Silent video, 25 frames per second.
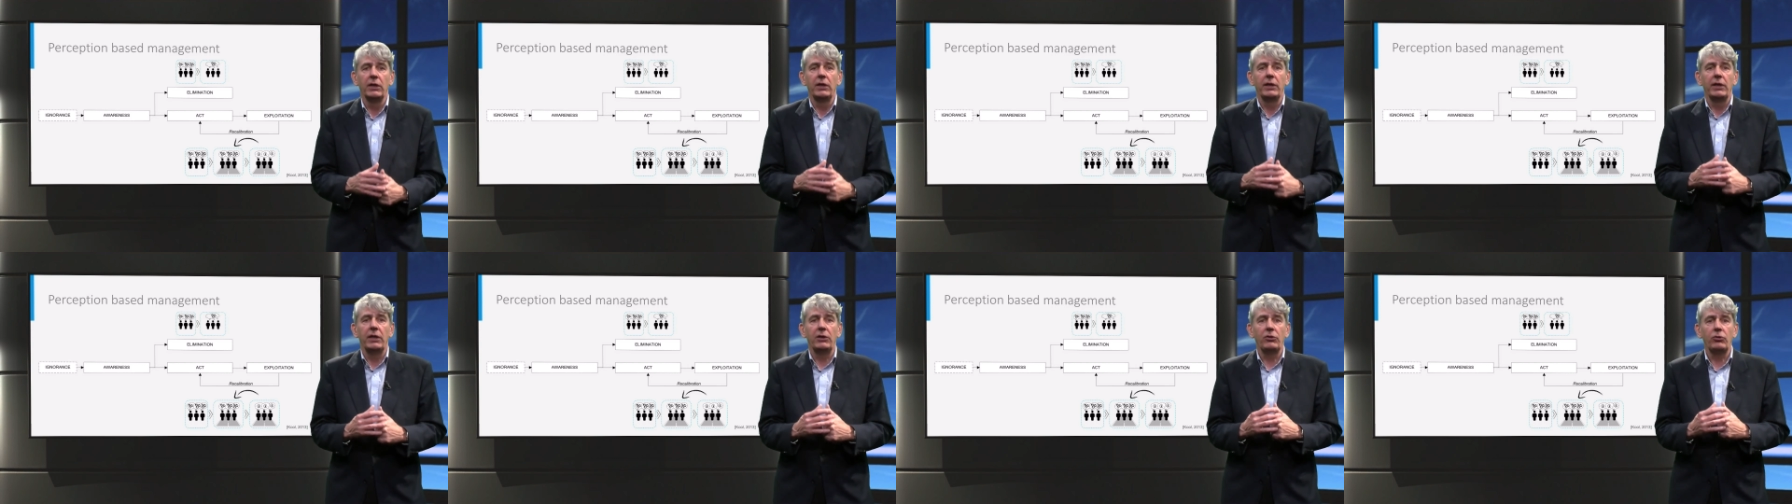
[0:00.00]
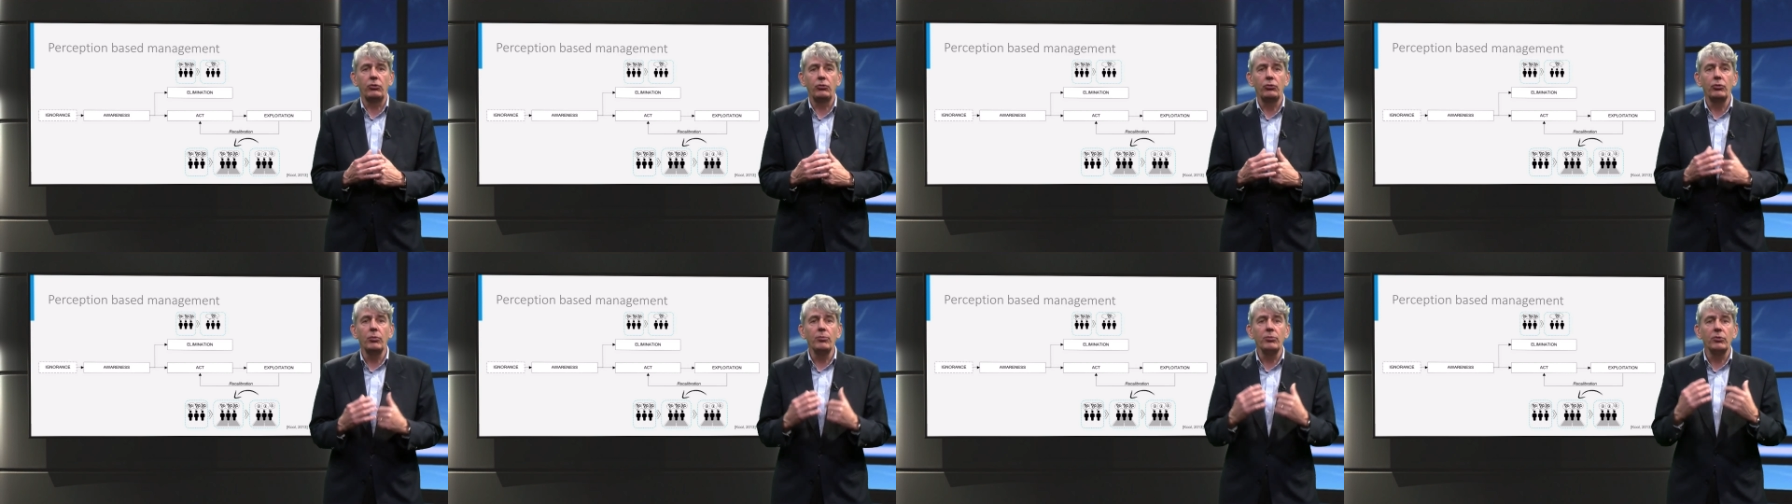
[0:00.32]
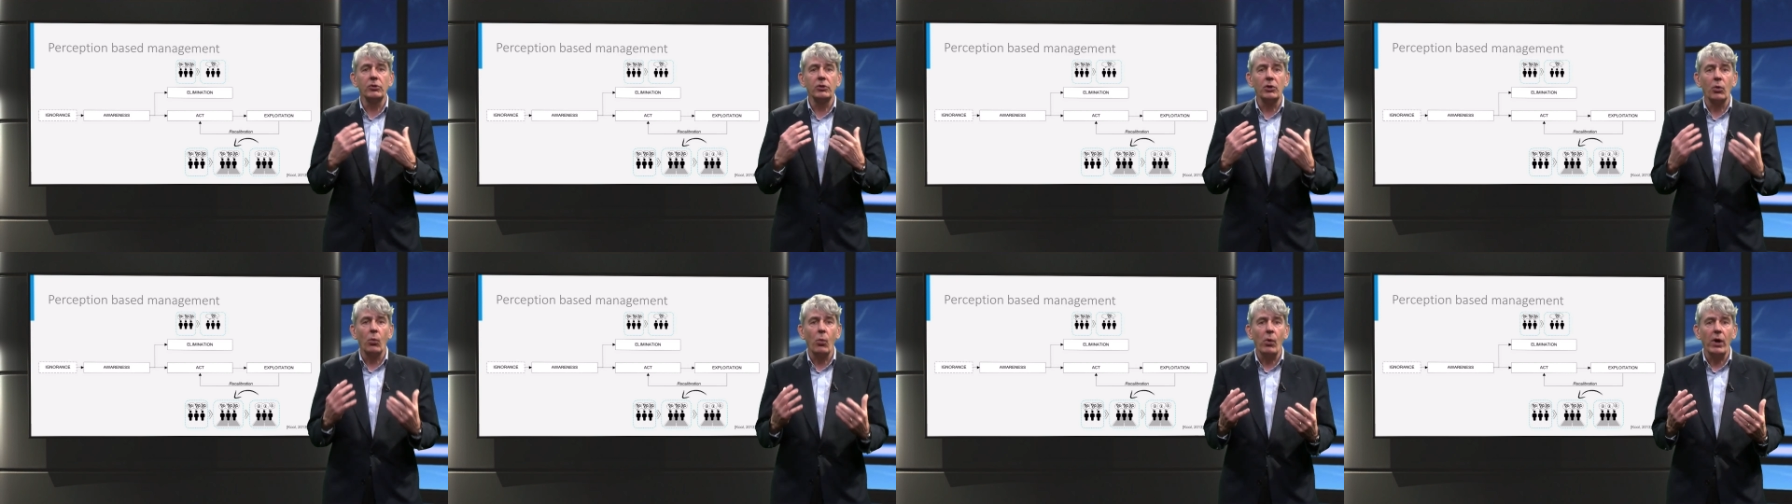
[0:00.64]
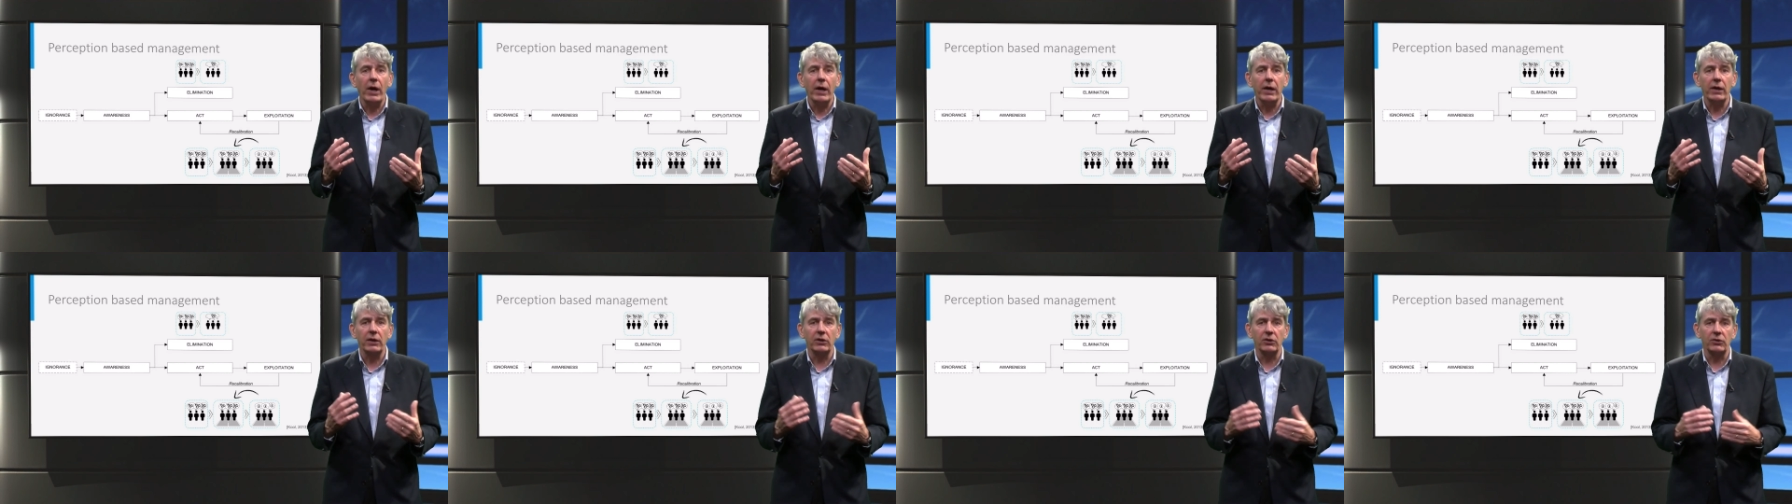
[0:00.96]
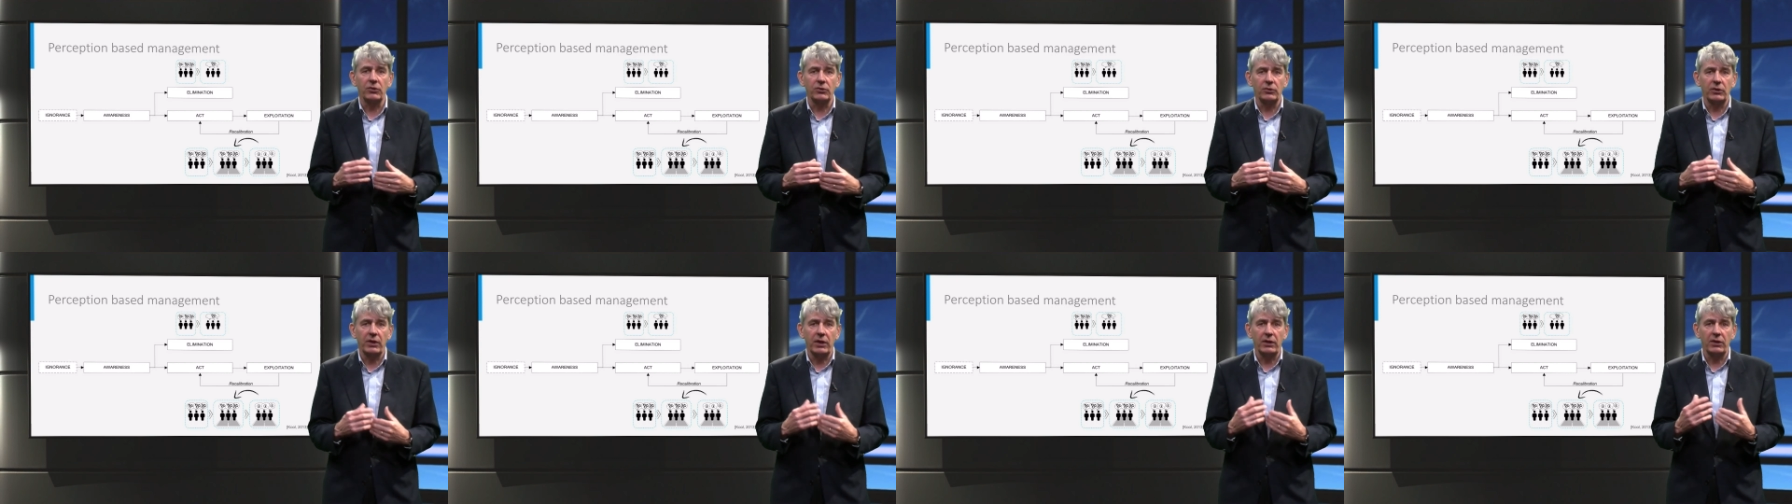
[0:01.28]
it assumes an
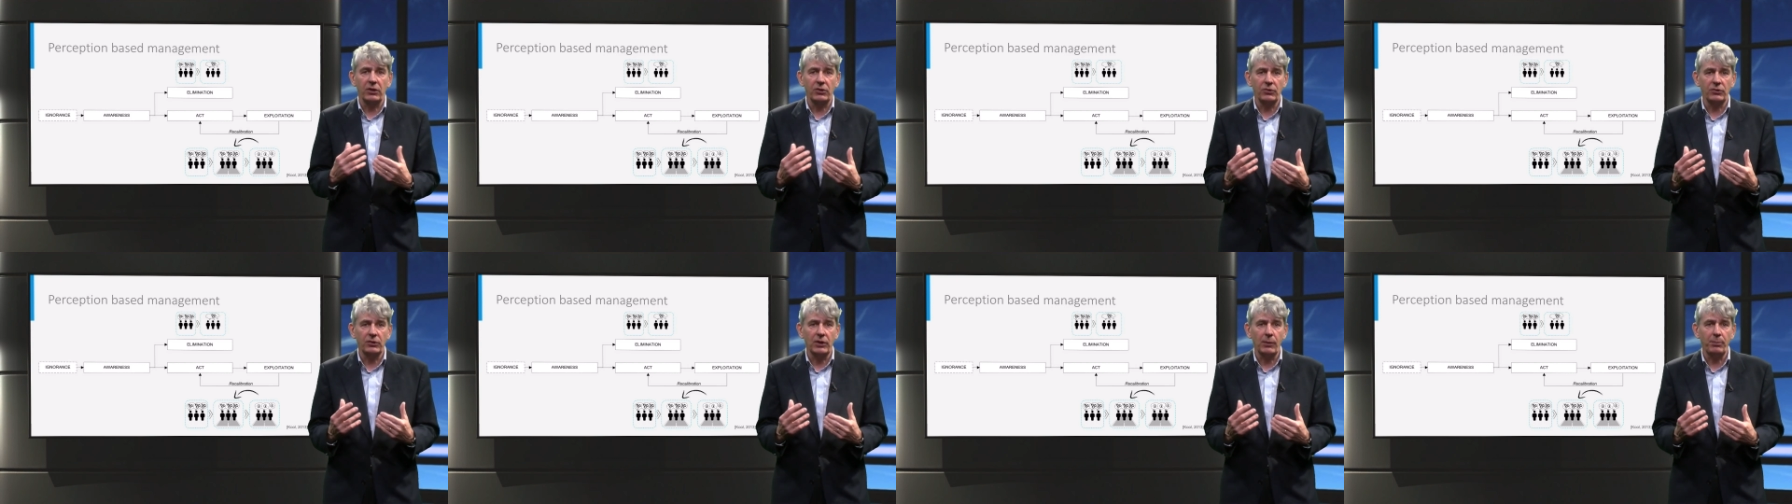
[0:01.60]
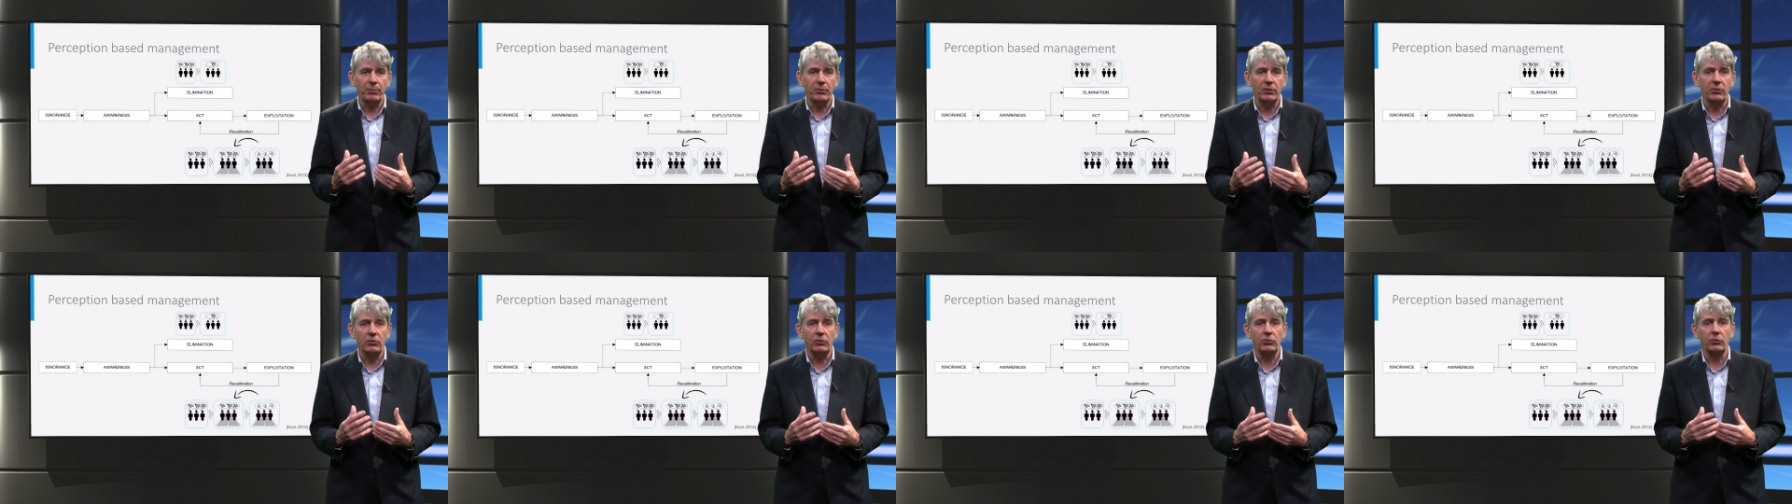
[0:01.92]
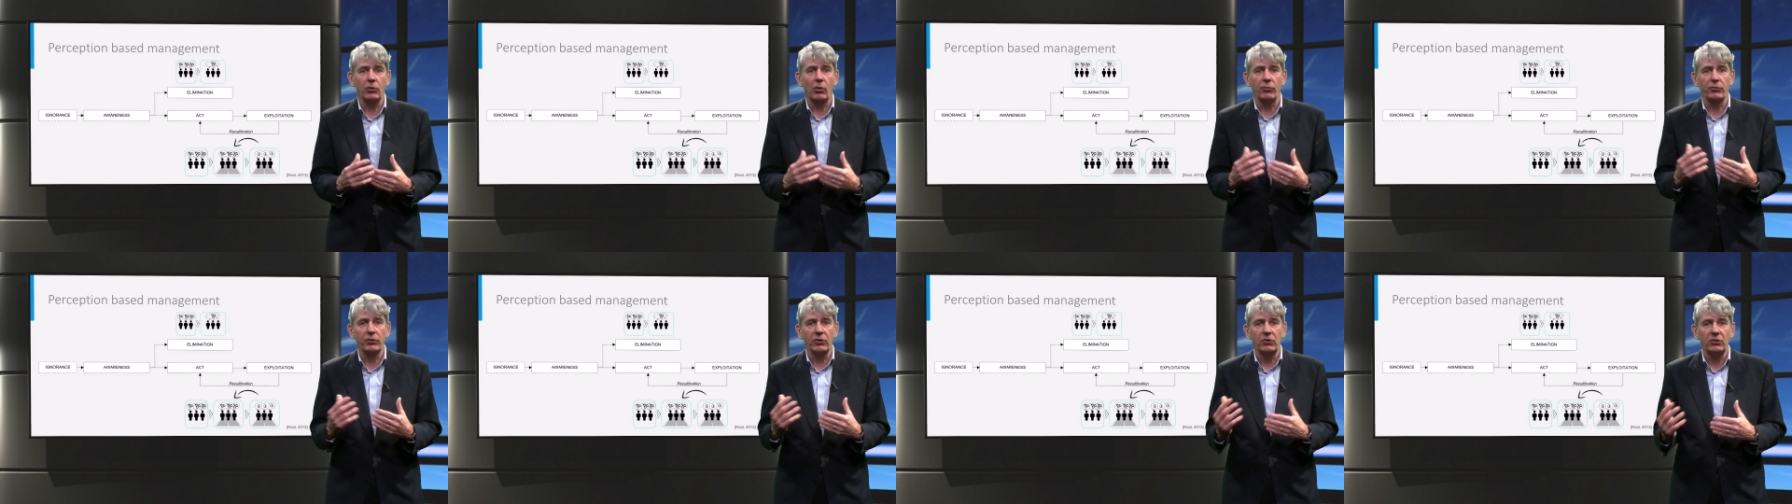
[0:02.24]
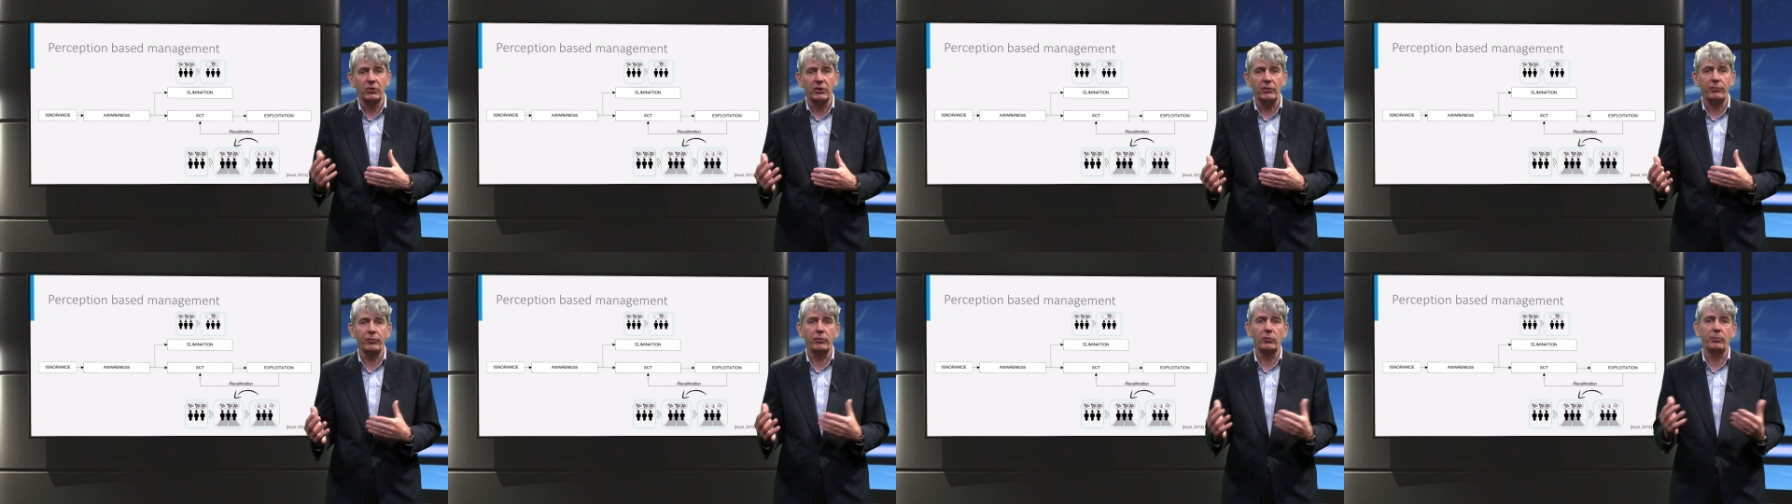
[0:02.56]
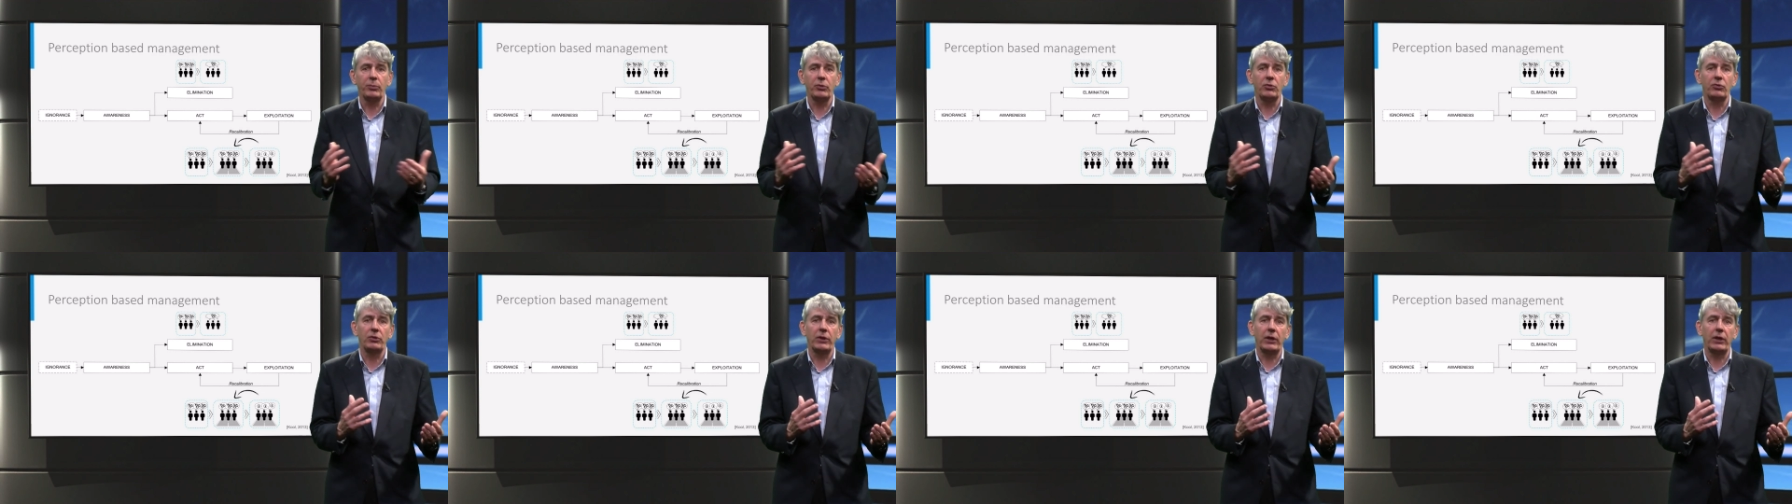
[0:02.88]
awareness and acceptance of the different